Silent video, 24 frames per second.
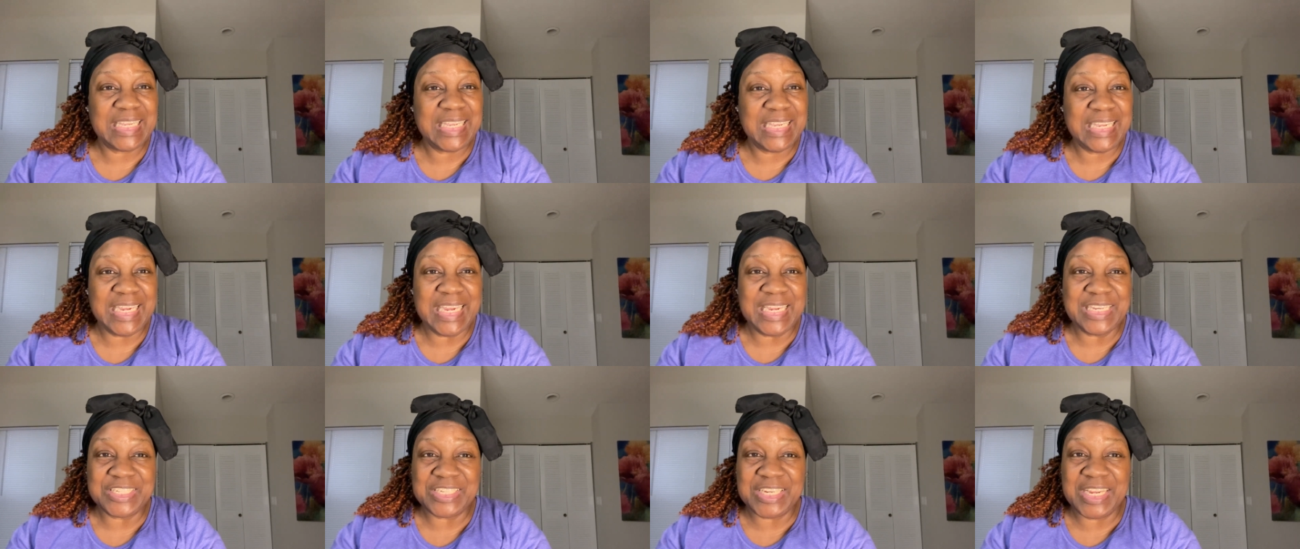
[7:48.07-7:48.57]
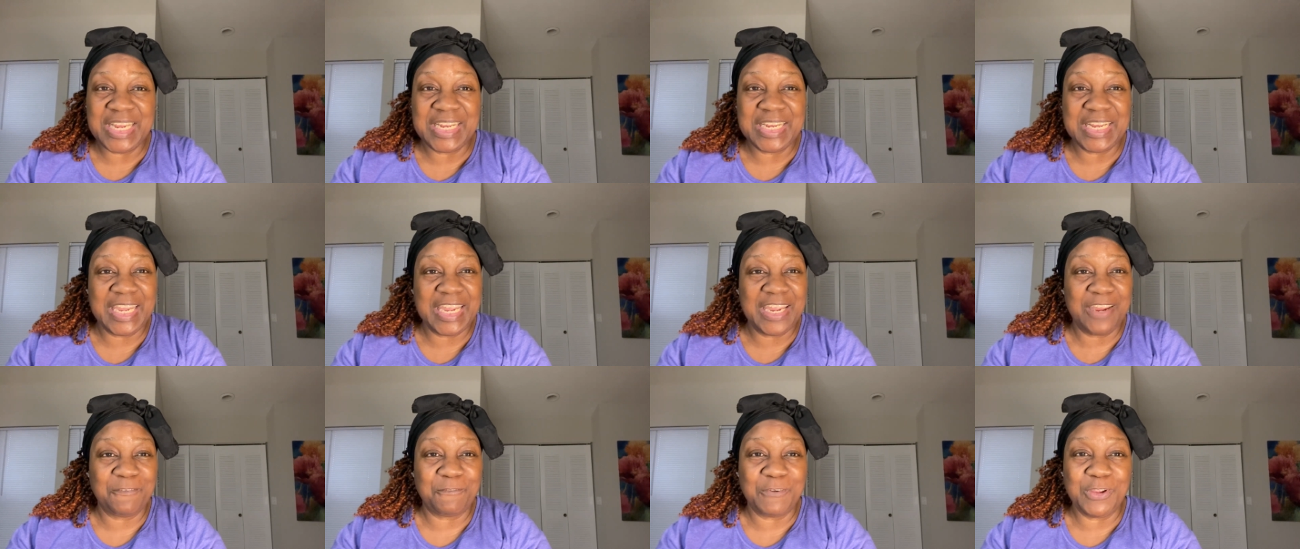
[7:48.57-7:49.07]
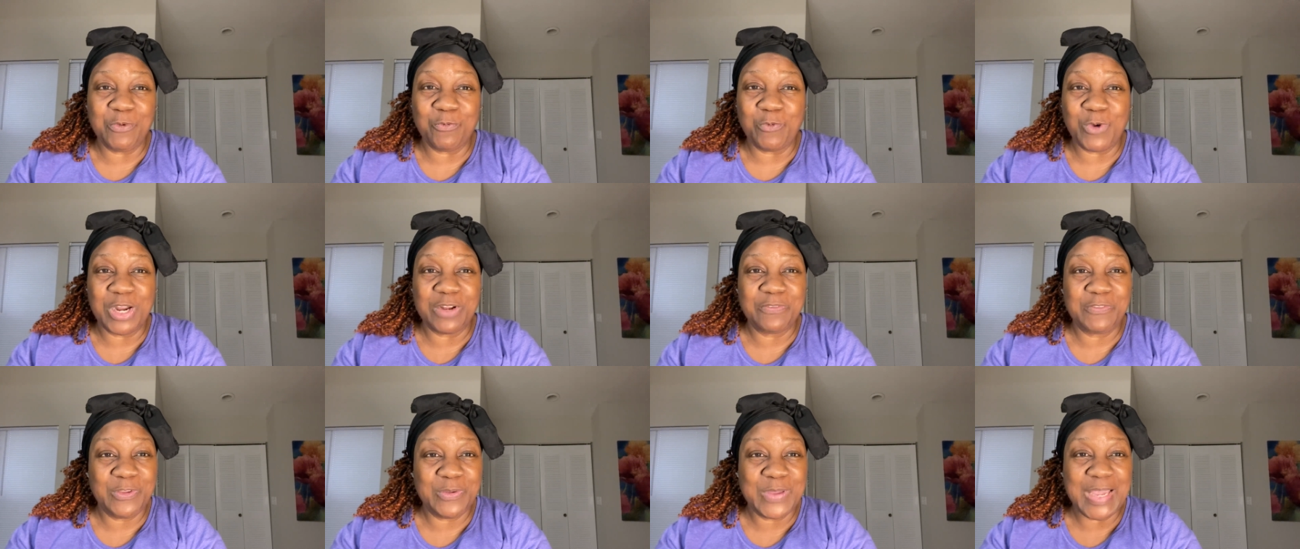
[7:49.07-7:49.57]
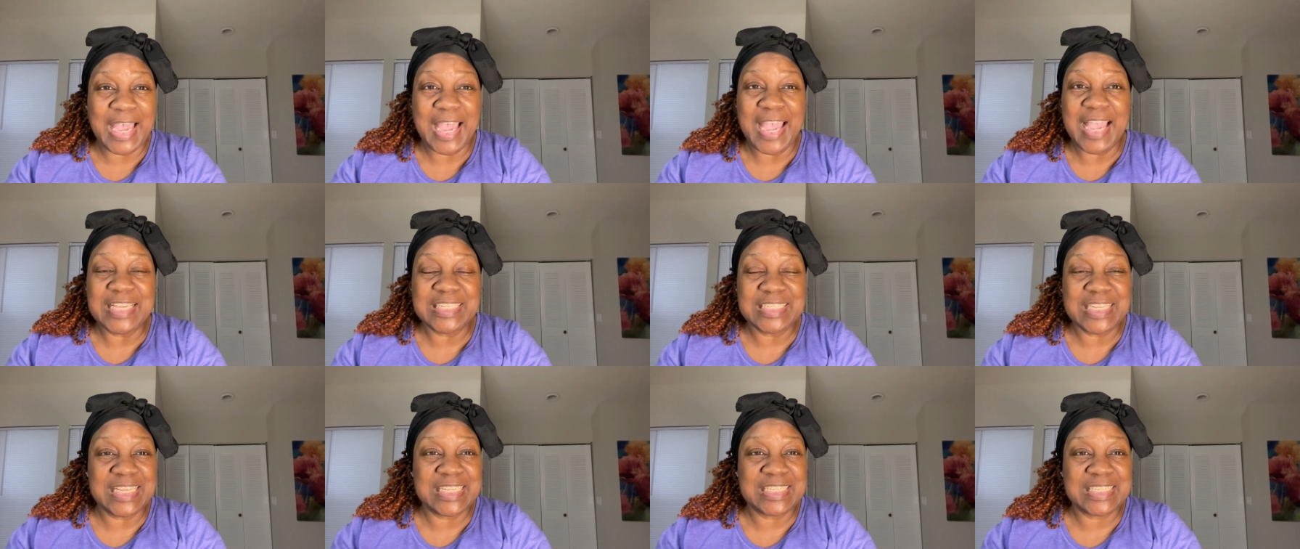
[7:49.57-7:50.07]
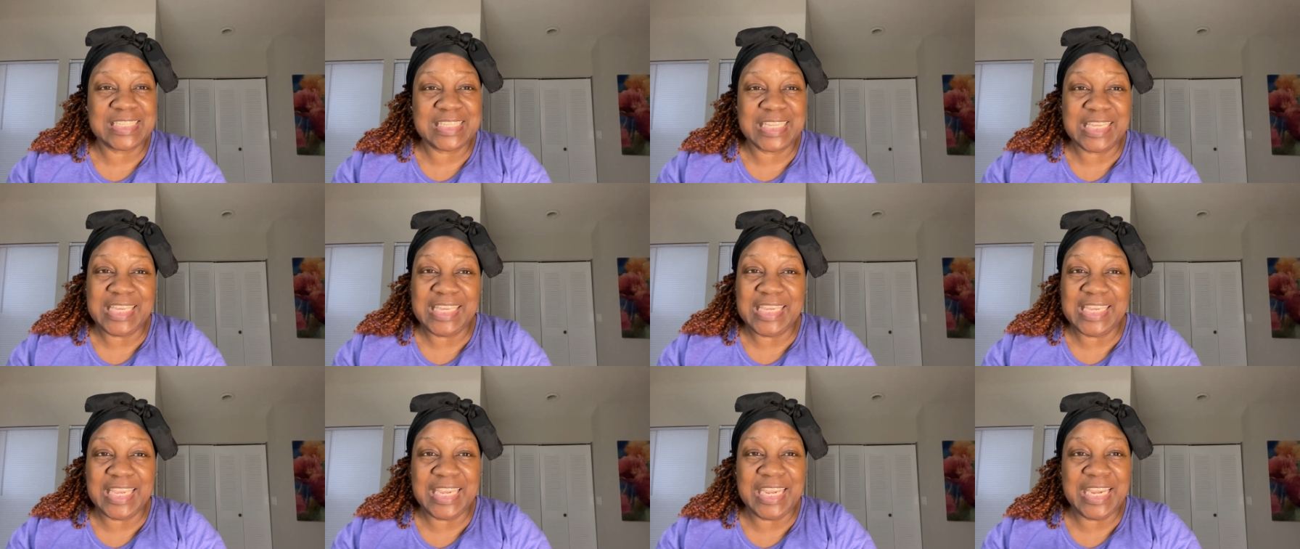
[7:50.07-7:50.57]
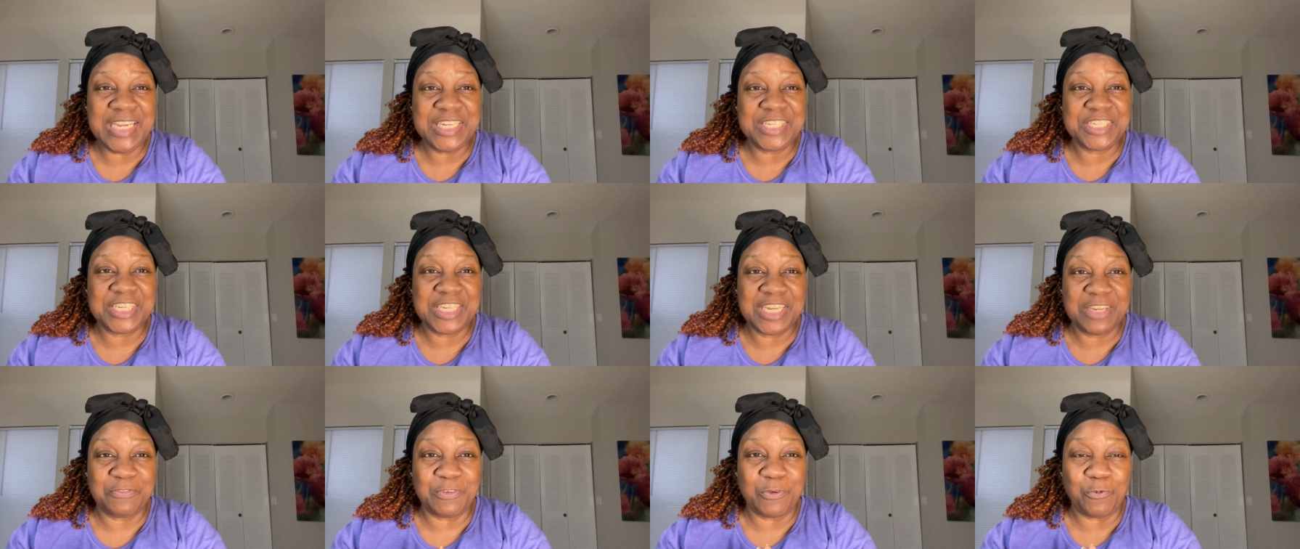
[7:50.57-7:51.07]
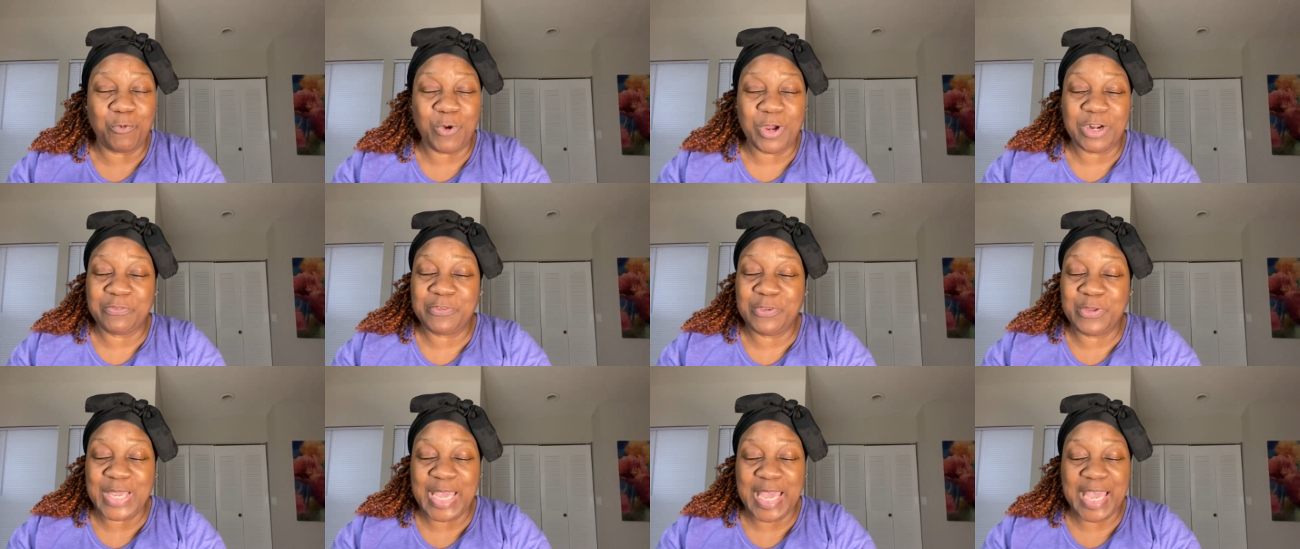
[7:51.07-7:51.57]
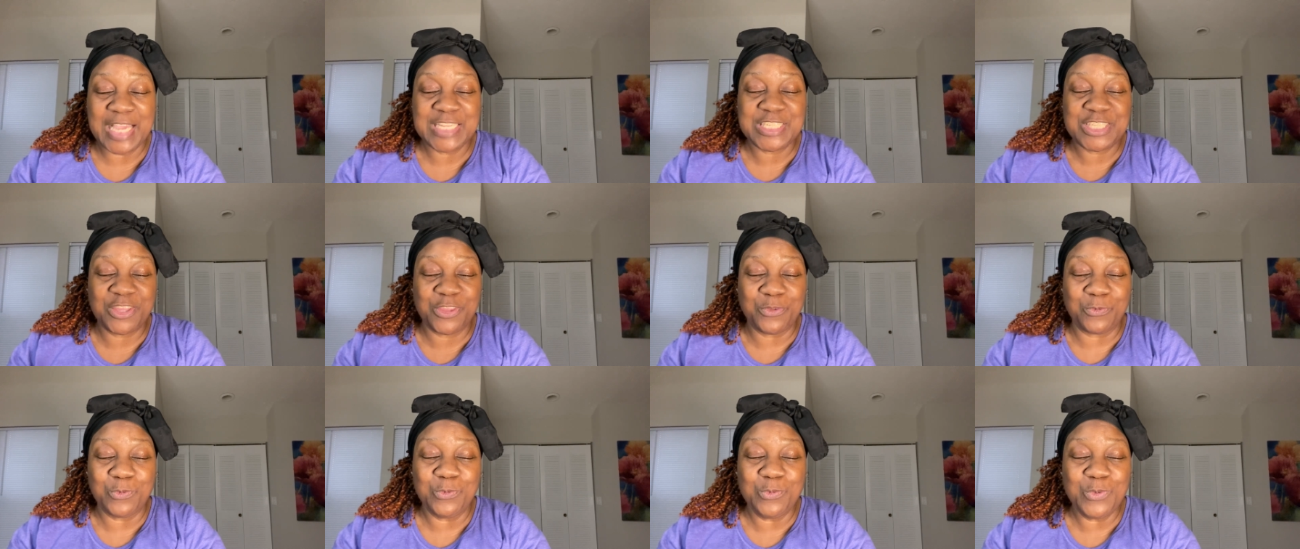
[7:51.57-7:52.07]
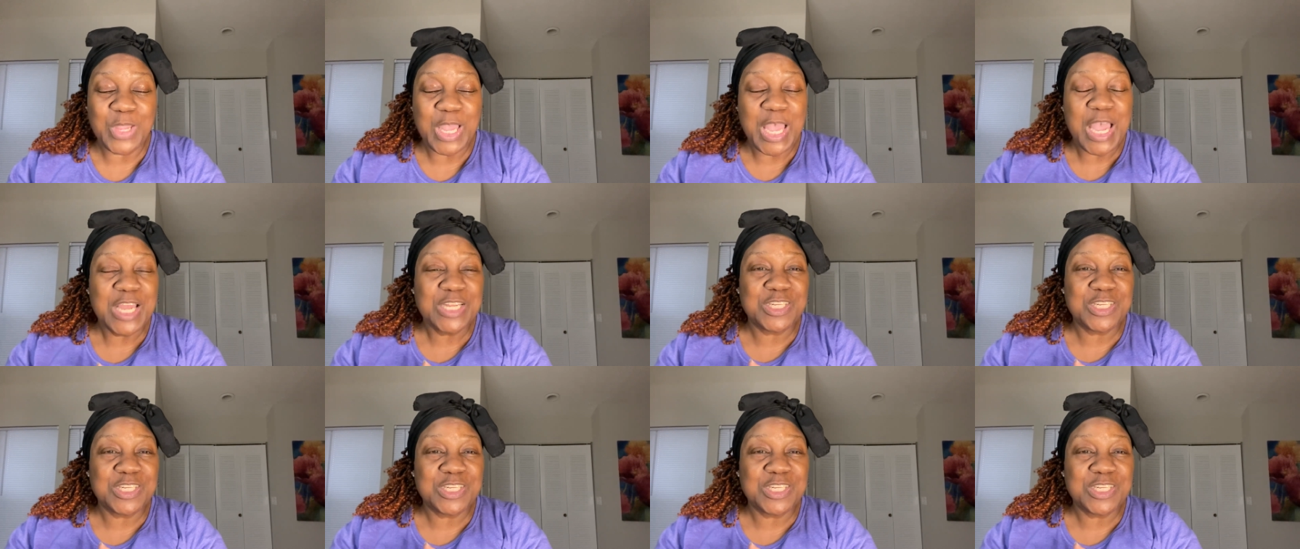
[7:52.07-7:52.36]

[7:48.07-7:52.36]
each and every one of you guys and see each and every one of you guys through